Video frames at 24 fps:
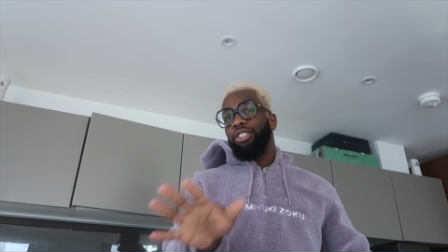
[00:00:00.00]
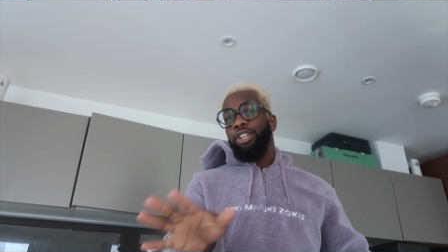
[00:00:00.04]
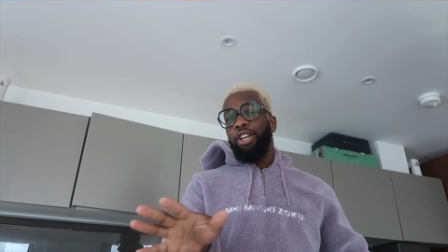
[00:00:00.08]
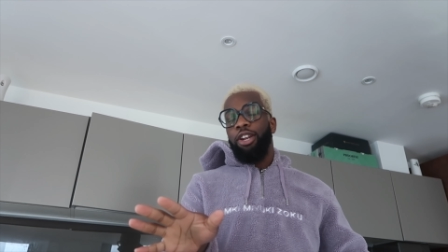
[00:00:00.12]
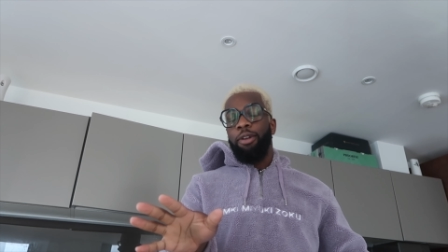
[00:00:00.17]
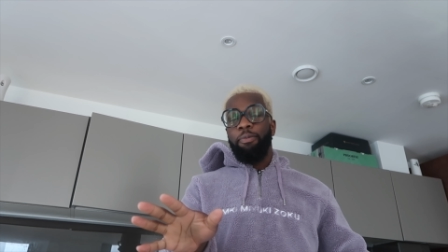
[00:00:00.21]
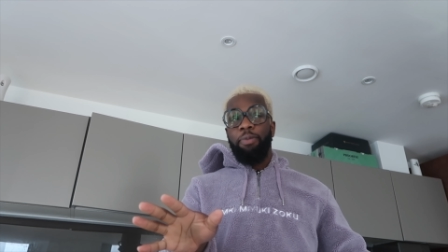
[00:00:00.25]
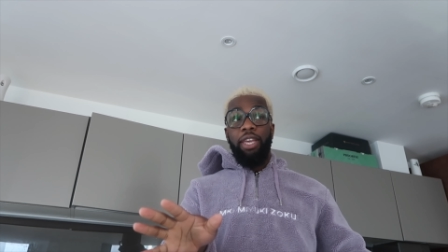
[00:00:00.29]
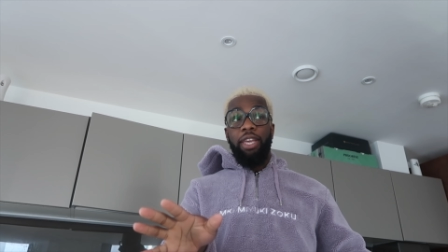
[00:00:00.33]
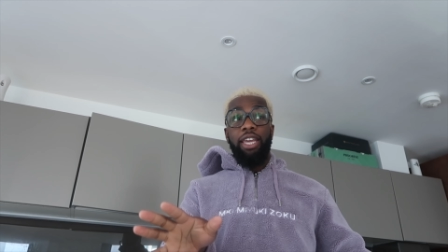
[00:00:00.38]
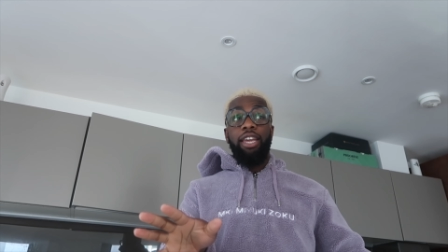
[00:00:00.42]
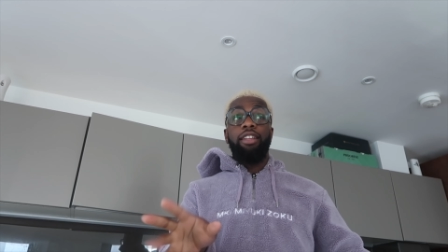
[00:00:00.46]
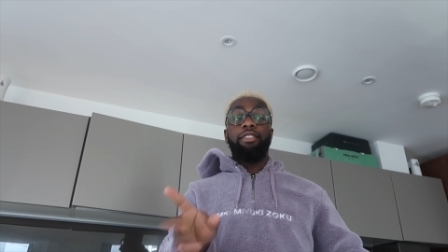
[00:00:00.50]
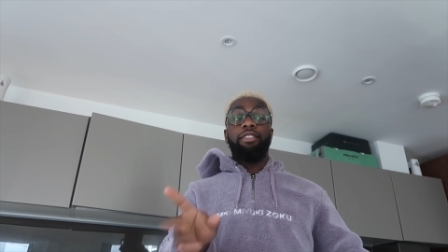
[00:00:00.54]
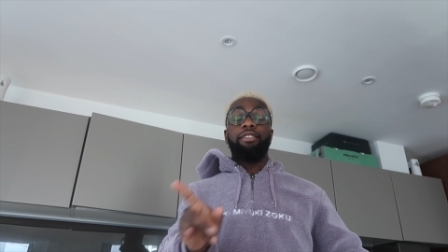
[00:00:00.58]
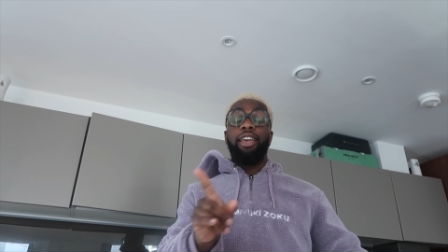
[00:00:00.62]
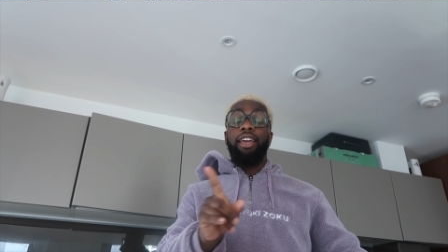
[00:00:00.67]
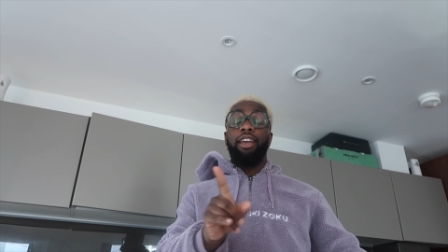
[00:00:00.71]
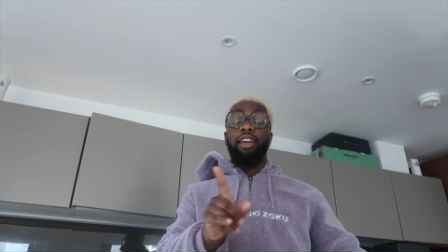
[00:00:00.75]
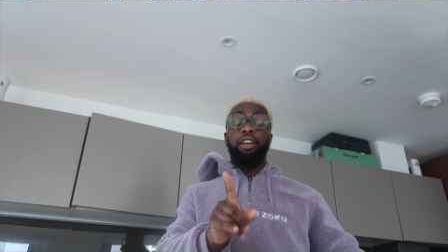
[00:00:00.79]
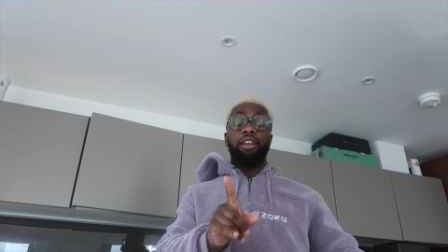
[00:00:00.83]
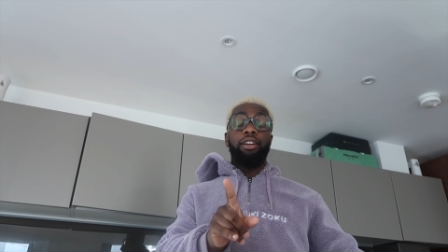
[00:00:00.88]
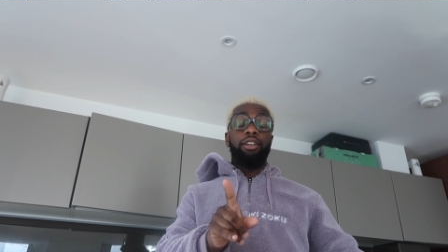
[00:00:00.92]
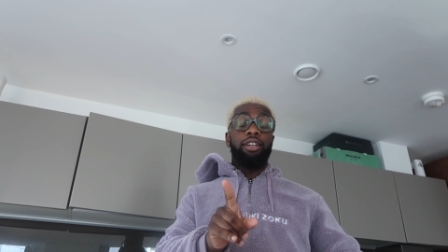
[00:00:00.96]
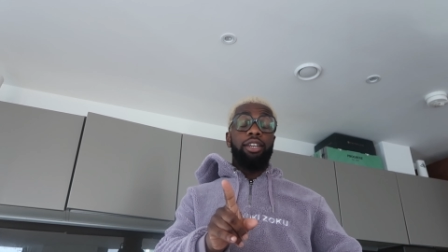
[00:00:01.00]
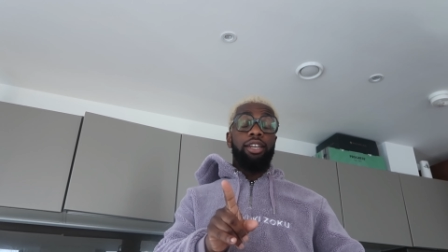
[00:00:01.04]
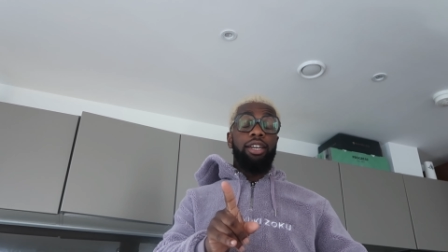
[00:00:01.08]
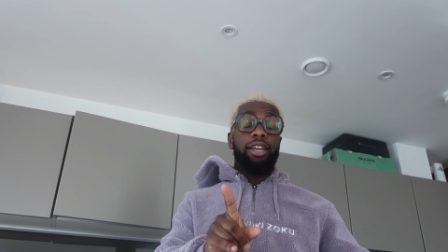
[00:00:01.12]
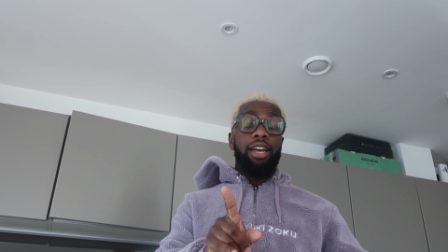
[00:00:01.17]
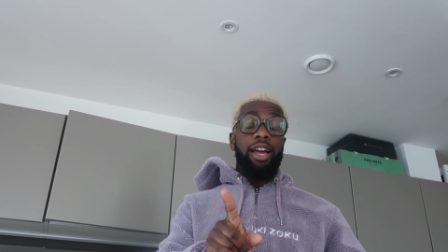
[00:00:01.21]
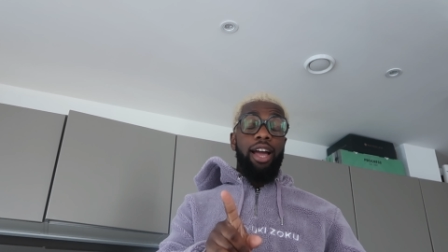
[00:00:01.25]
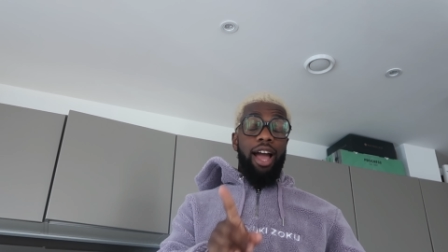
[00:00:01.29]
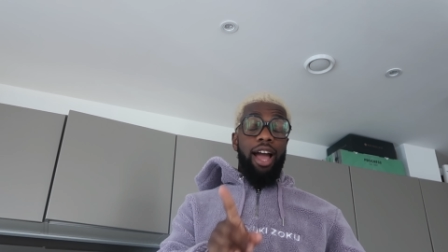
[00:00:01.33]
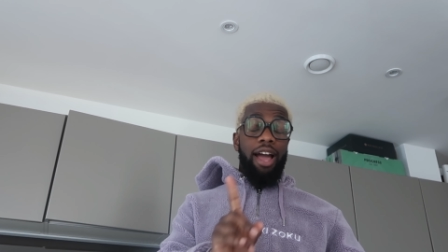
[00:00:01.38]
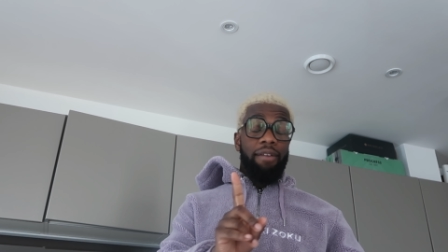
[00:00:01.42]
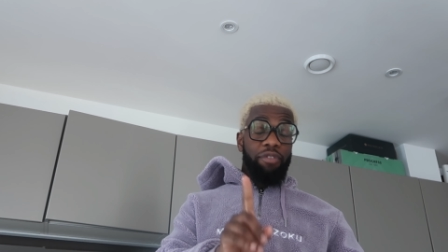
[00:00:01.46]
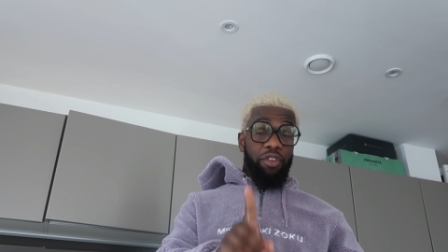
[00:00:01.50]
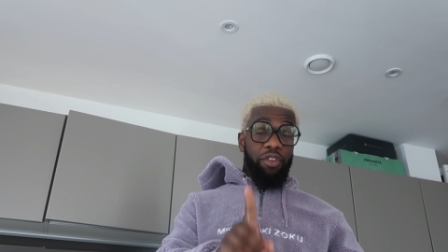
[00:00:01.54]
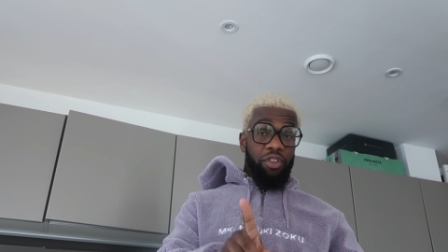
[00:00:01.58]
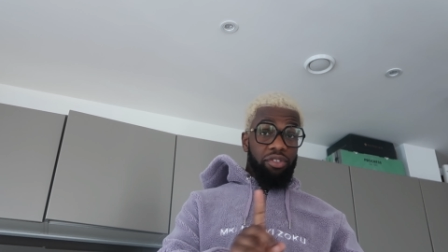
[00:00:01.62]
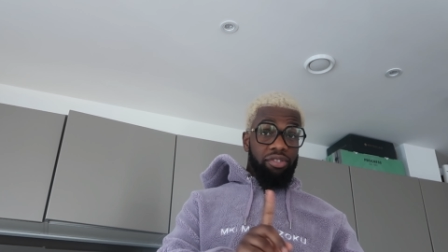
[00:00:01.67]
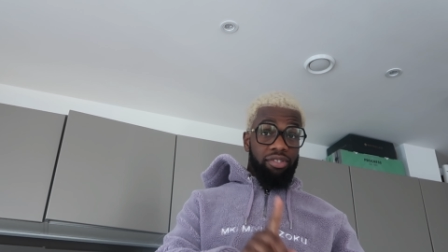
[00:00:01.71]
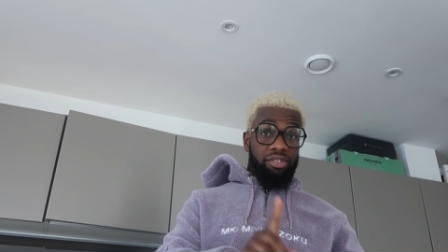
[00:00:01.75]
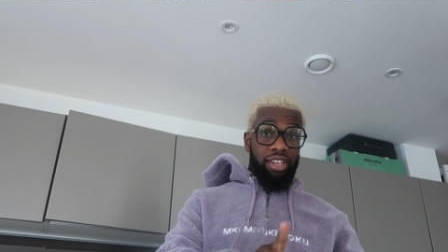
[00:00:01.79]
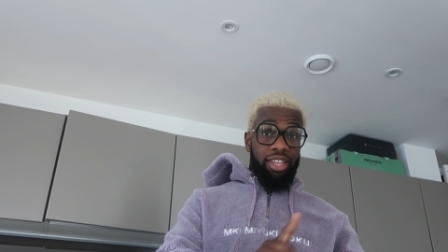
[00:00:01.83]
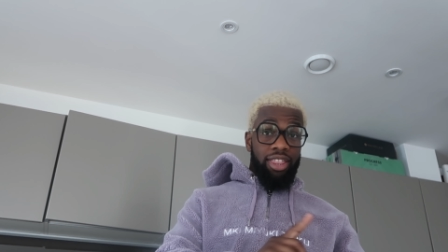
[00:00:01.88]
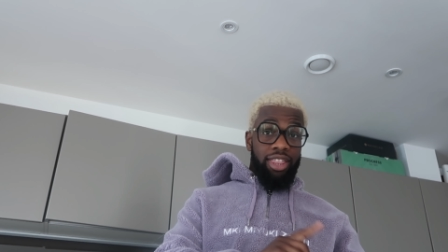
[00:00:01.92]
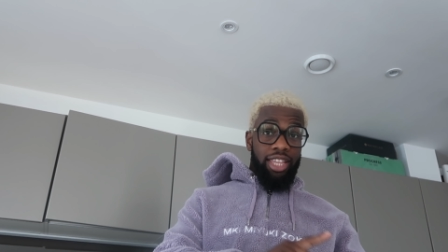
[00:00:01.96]
turn up the heating. Have you
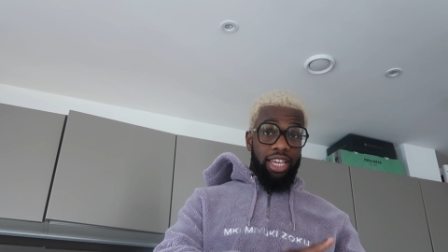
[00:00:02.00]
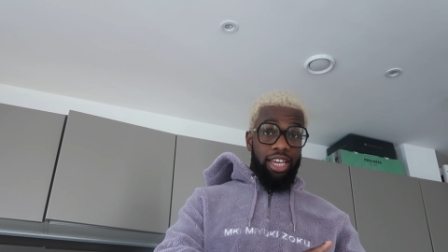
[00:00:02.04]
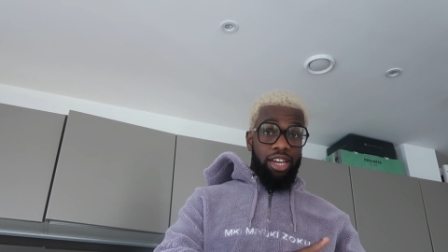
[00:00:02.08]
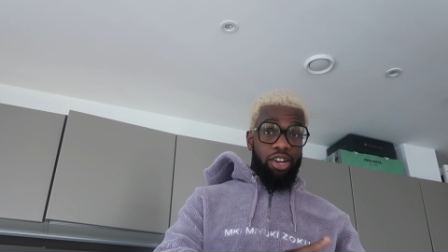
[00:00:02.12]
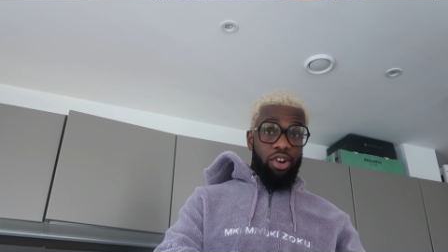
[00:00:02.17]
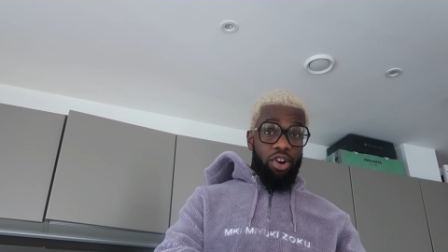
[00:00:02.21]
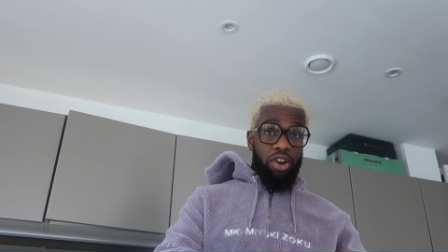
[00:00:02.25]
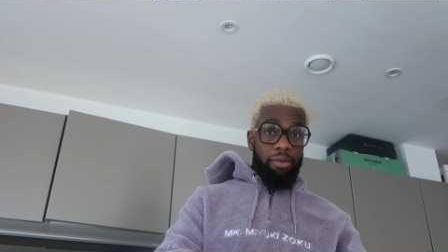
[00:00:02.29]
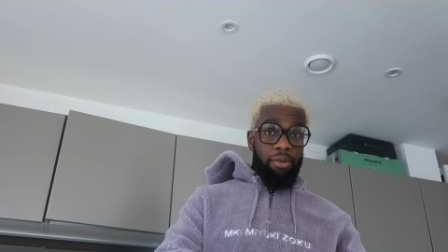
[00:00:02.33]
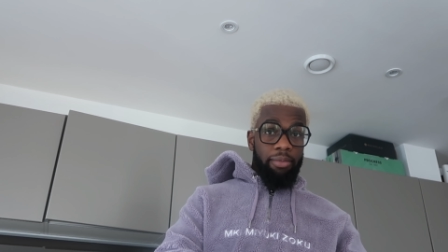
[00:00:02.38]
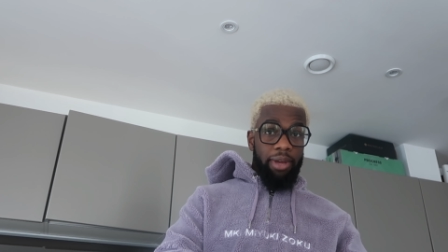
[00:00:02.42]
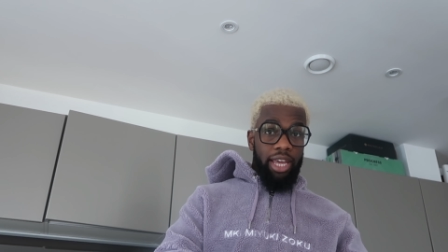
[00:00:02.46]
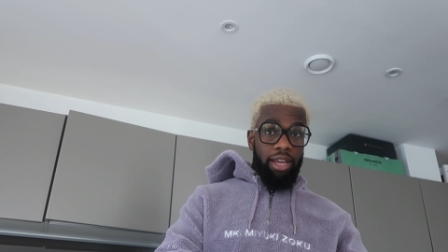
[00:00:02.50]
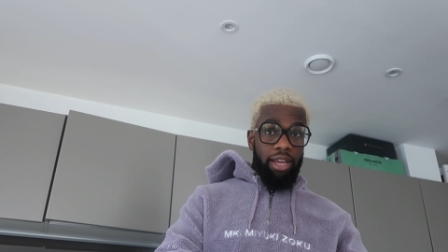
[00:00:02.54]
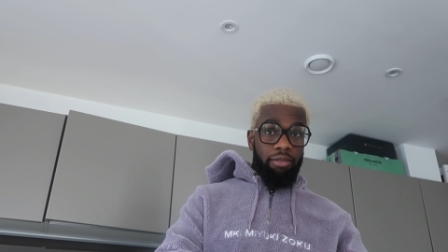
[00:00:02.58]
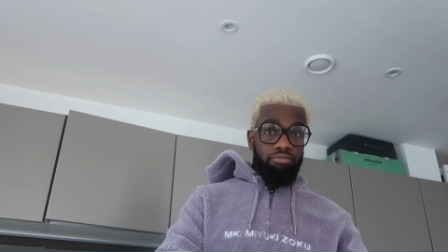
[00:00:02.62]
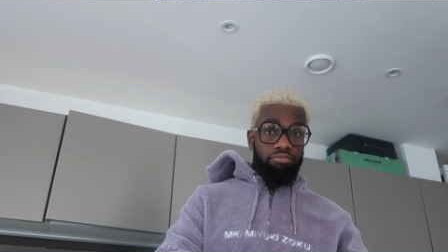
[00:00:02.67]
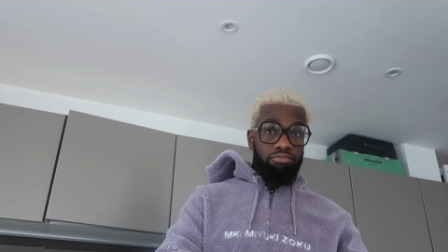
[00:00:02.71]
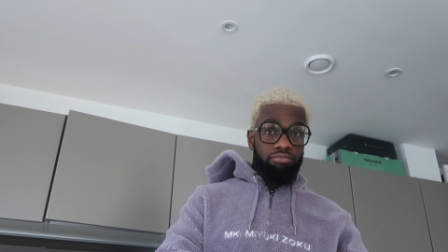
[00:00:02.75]
seen the economy?